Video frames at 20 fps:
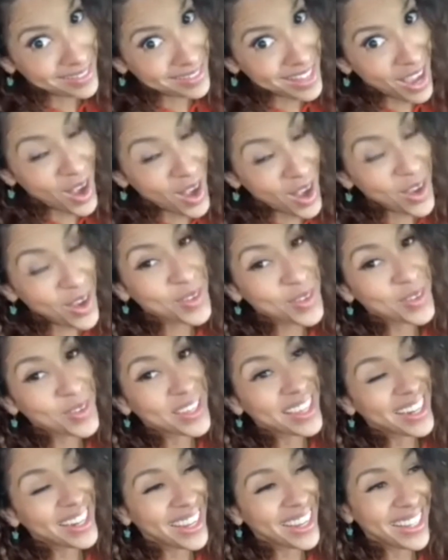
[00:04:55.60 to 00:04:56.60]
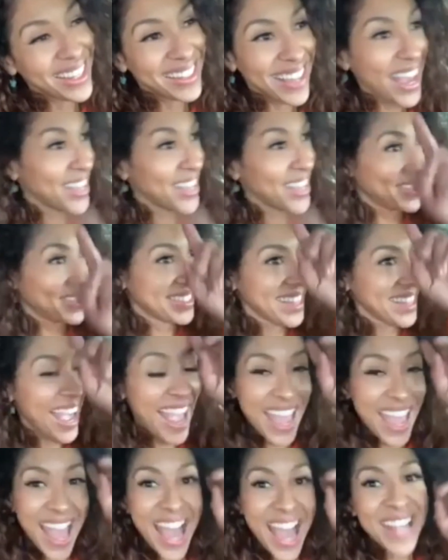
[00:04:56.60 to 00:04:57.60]
are you kidding? Yes,
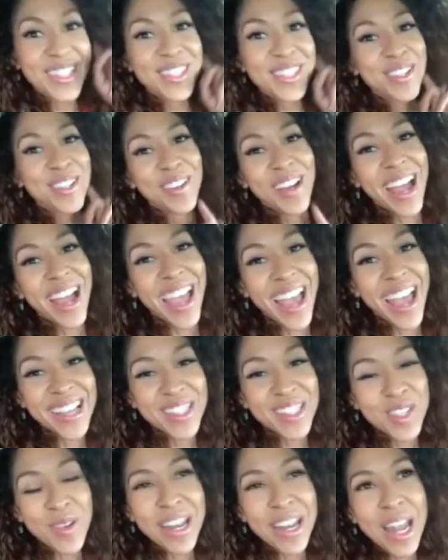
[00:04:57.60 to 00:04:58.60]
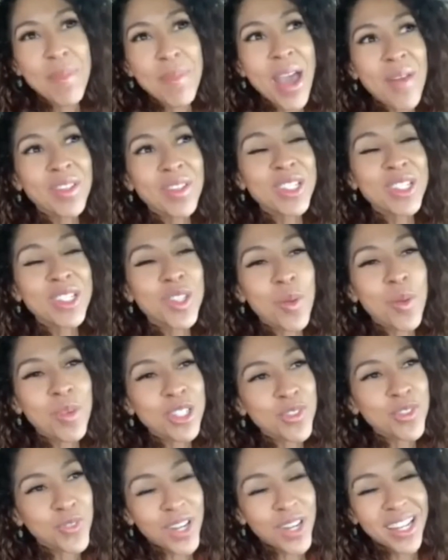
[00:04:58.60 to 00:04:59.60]
I had to. I had to. And I'm having so
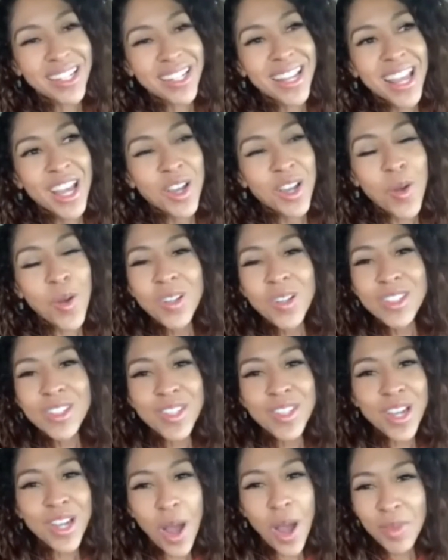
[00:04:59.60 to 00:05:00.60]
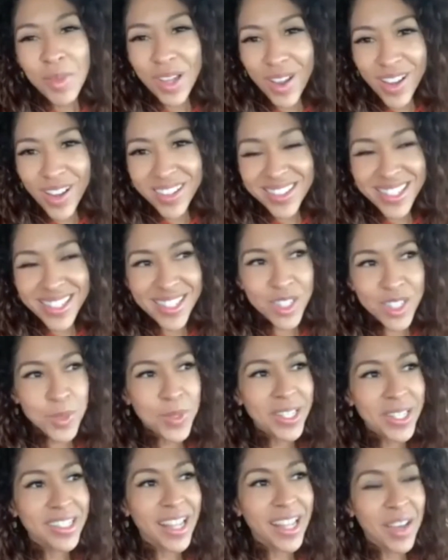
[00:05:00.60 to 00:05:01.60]
much fun going to the Comic Cons and
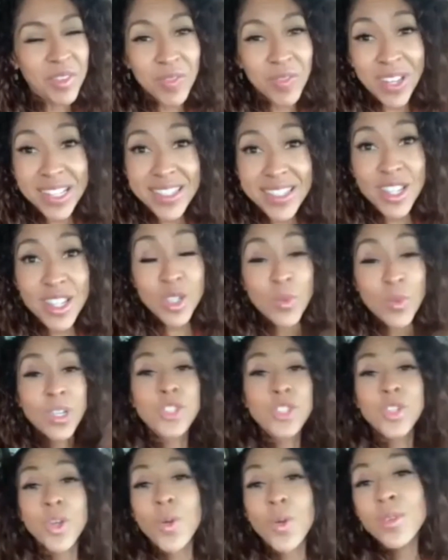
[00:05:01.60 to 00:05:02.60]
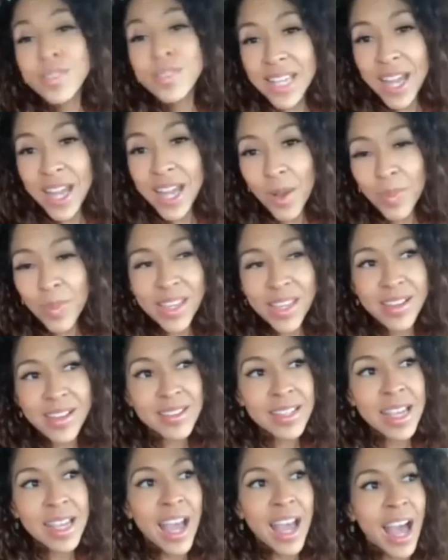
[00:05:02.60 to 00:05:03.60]
doing live events and doing shows now
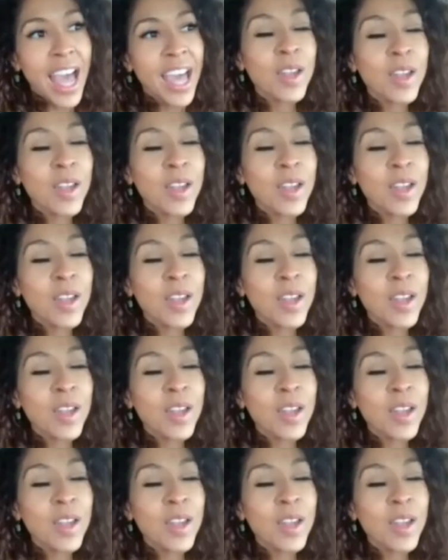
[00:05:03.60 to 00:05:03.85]
because I don't